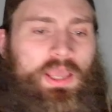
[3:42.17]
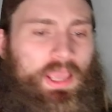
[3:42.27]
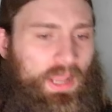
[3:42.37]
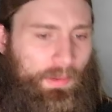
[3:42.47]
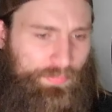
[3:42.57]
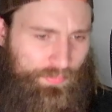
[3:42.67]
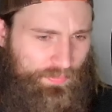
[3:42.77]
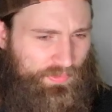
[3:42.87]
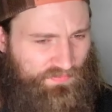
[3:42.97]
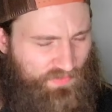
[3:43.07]
And
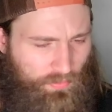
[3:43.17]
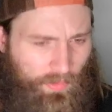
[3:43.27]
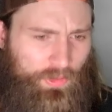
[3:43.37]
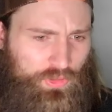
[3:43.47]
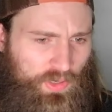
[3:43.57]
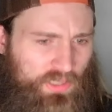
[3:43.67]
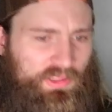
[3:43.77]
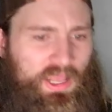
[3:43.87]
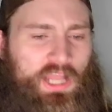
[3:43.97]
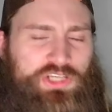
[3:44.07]
if I remember
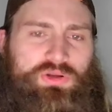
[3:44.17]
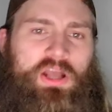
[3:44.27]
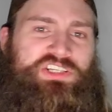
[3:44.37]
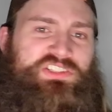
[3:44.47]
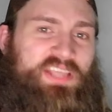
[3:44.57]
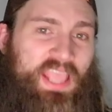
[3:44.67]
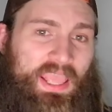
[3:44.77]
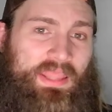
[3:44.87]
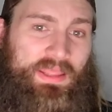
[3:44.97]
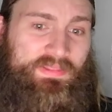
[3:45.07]
correctly, Andrade at
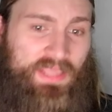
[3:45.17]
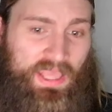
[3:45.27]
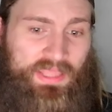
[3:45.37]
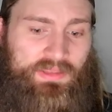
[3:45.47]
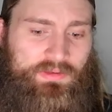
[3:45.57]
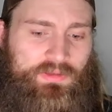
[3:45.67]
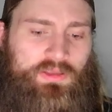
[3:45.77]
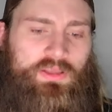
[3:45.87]
the end